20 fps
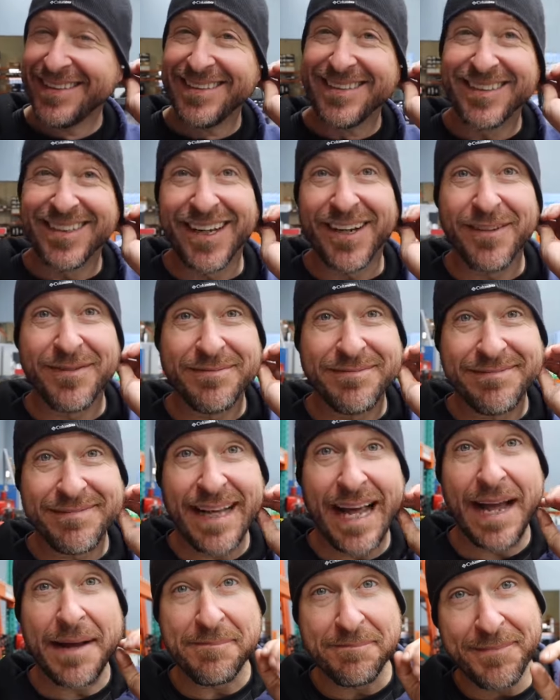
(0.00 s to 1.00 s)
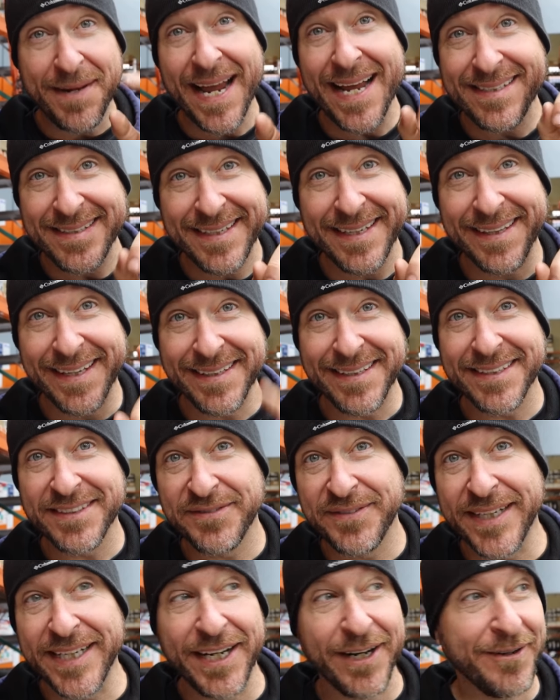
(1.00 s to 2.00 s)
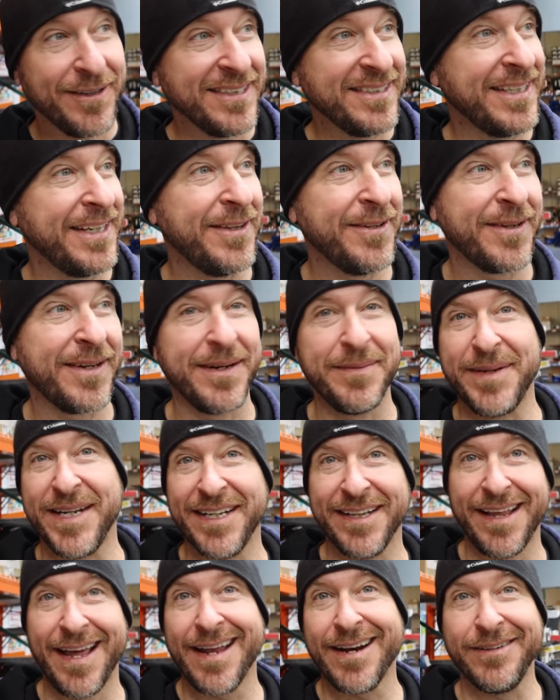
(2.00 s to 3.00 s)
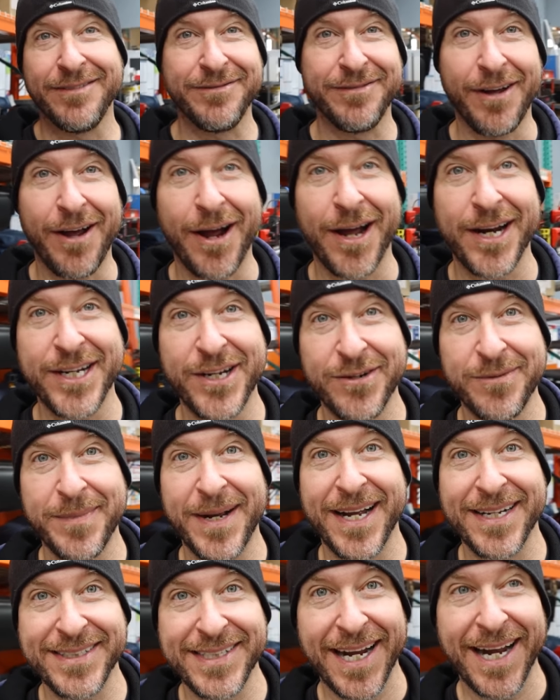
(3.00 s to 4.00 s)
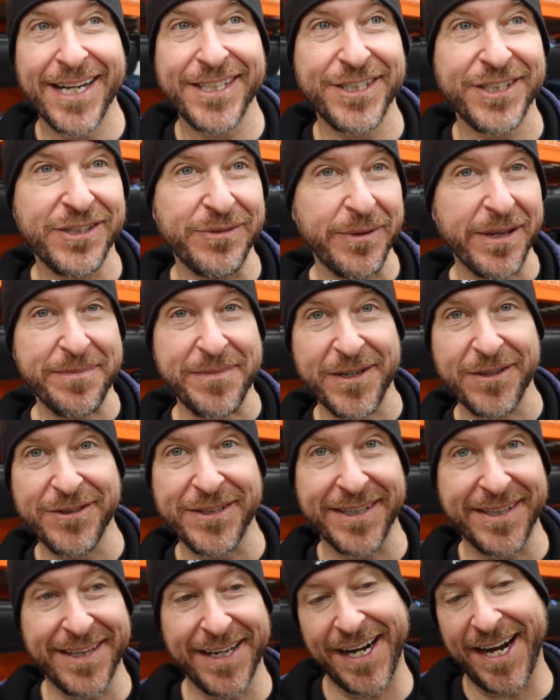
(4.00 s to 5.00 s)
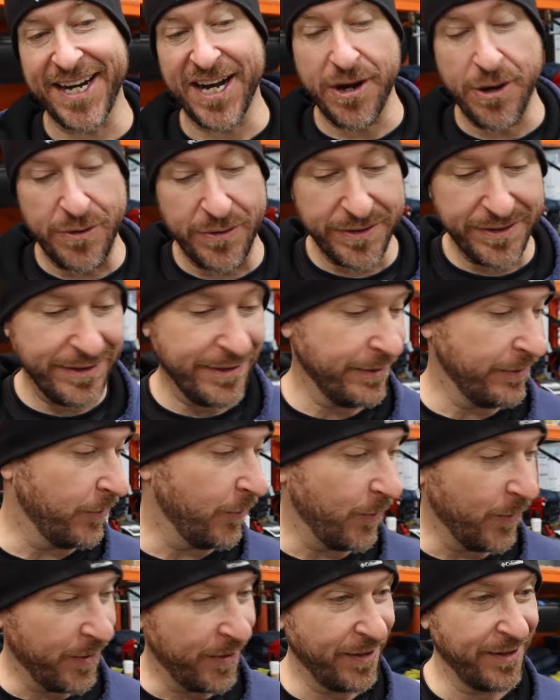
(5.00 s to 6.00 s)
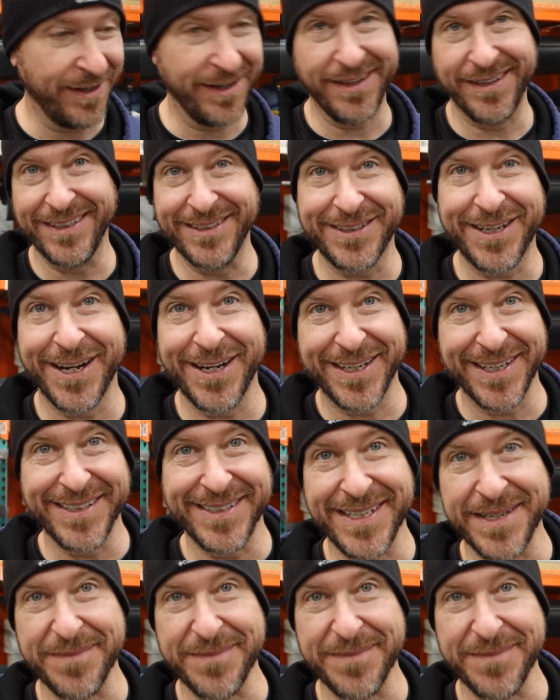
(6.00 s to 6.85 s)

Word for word: So I'm guessing that this video is either going to be a lot of audio montages with music that I own, or it's going to get